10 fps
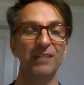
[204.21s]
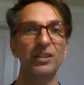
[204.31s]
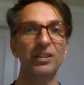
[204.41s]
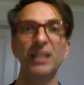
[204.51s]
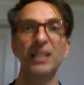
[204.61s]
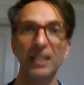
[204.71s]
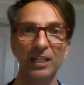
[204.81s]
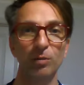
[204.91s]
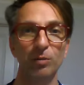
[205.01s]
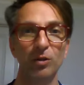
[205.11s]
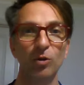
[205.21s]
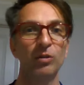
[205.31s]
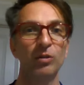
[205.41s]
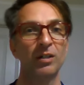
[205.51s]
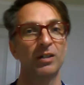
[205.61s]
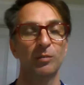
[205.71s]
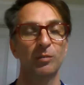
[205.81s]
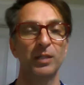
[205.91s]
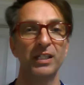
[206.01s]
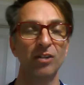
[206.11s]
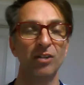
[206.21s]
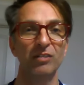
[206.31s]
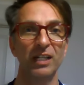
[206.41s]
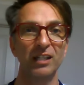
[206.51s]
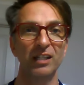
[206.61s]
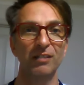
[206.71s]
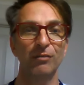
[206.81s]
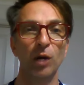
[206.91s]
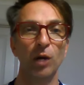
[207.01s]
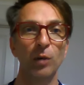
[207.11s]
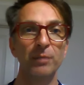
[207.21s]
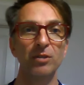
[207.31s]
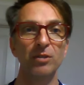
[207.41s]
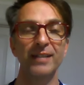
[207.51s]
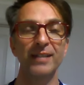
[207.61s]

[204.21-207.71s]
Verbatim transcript: If you need any help at all, please contact us through our website,